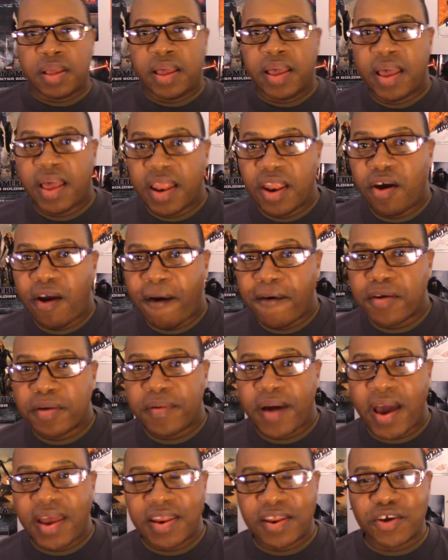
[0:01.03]
Hello
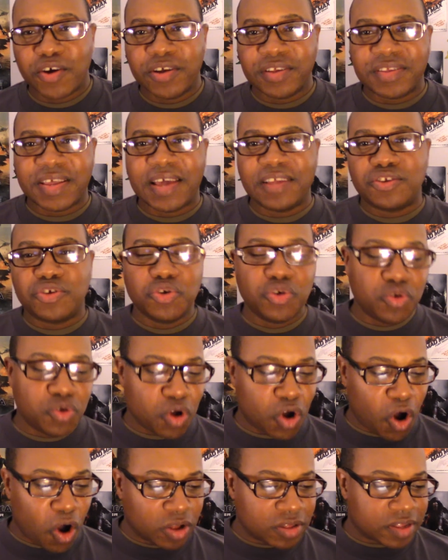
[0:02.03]
everybody and a good day to you
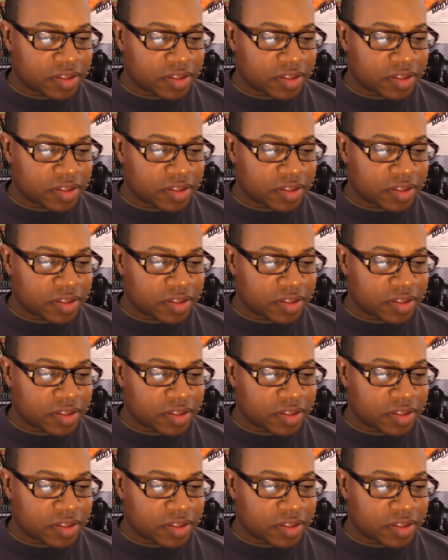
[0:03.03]
all.